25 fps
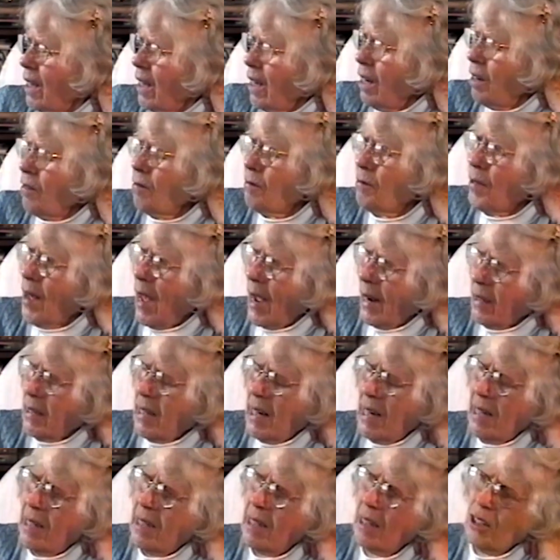In fact,
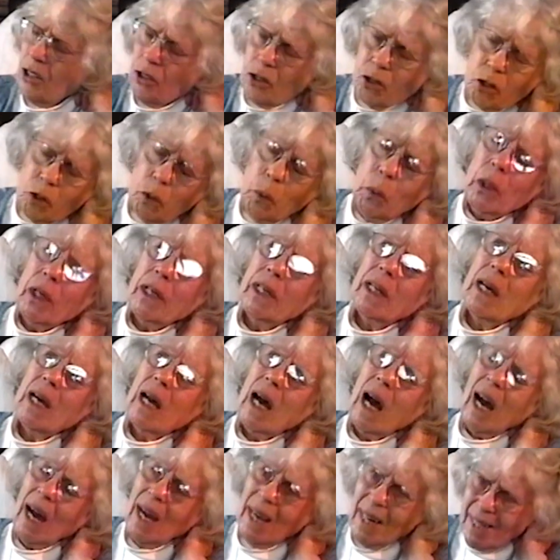he didn't do it.
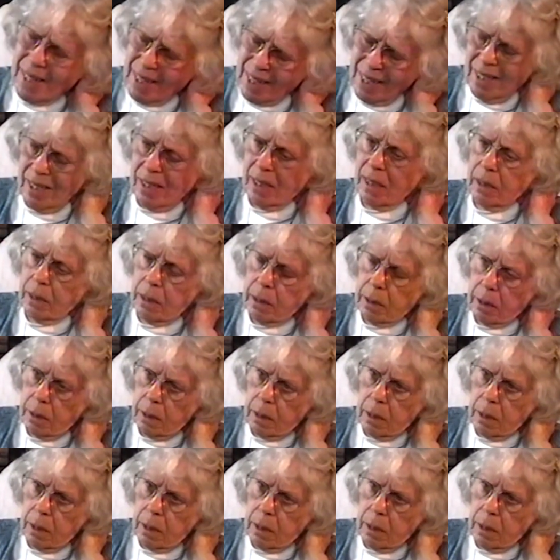I did it.